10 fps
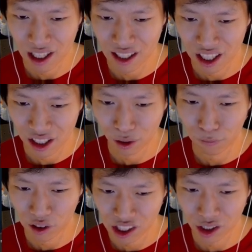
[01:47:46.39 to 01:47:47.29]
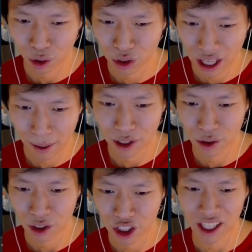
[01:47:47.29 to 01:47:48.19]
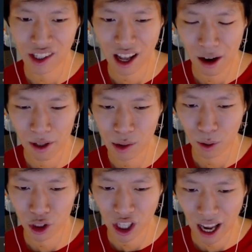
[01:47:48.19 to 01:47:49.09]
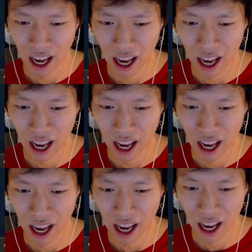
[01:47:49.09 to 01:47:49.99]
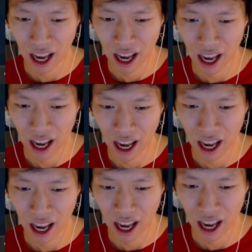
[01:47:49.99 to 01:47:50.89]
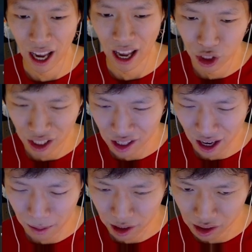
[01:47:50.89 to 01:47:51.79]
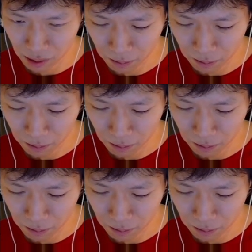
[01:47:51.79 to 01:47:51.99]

Deal physical damage to adjacent enemies while shadows deal physical damage to adjacent enemies.